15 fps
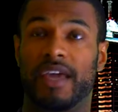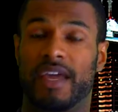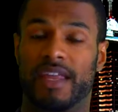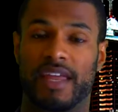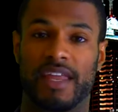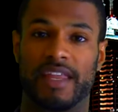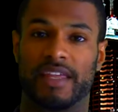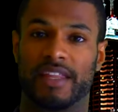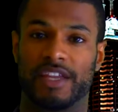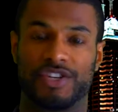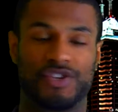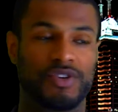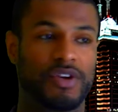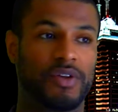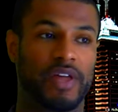and, and it
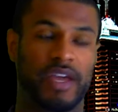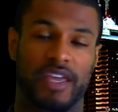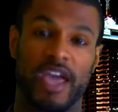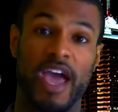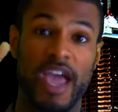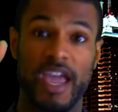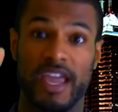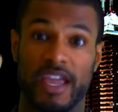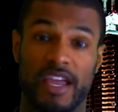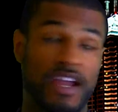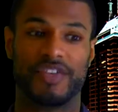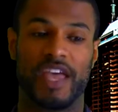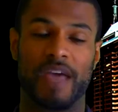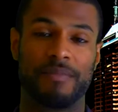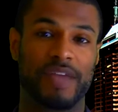lets you know like, hey, it's
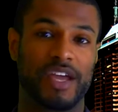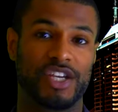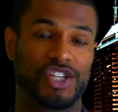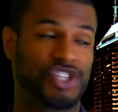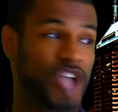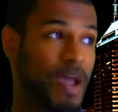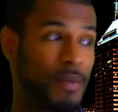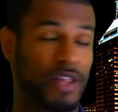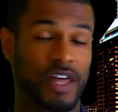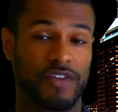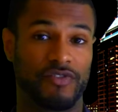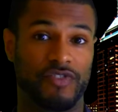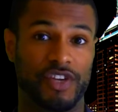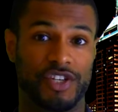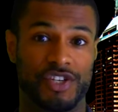an M. Night
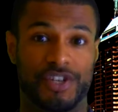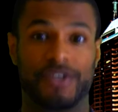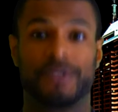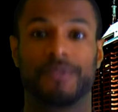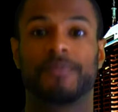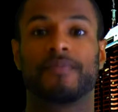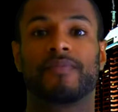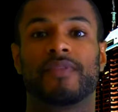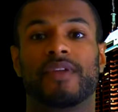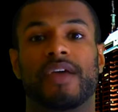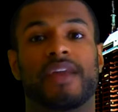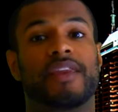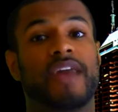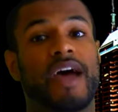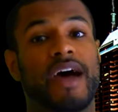Shyamalan feature.
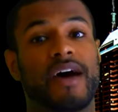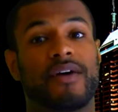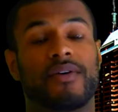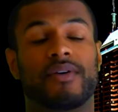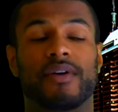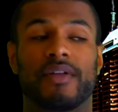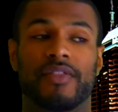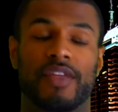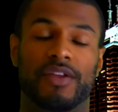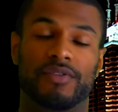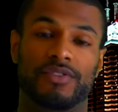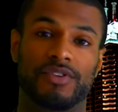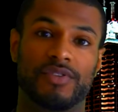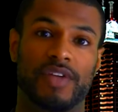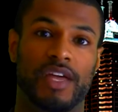And now they don't
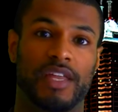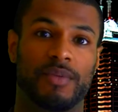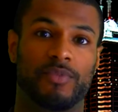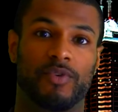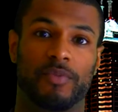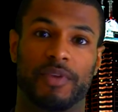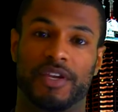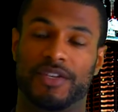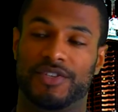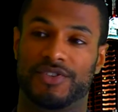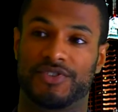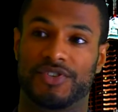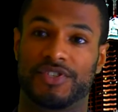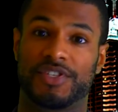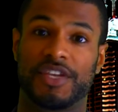do that anymore because there's
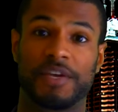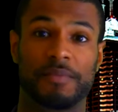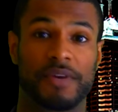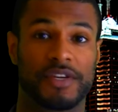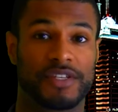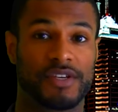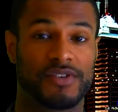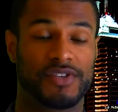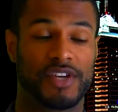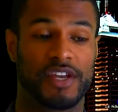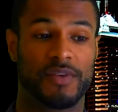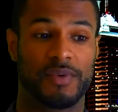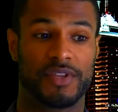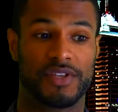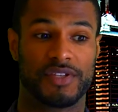a stigma
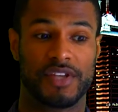associated with his